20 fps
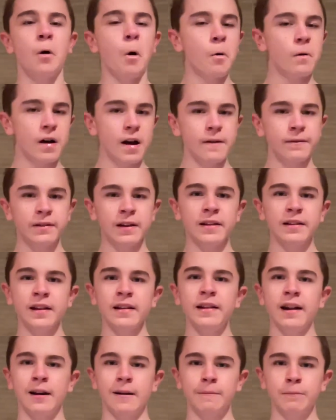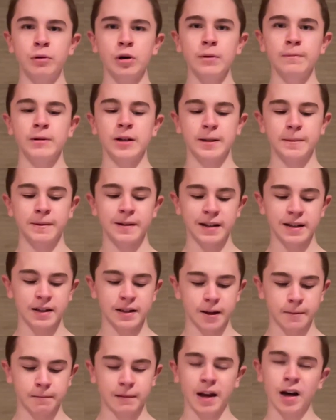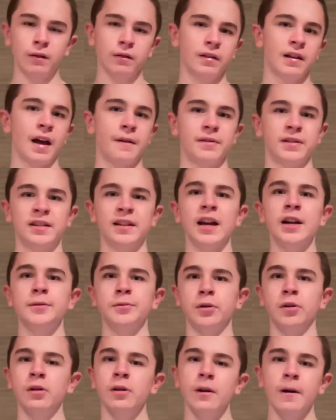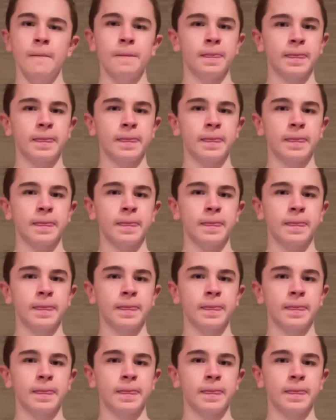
or if they did that on purpose, because they don't really have a schedule.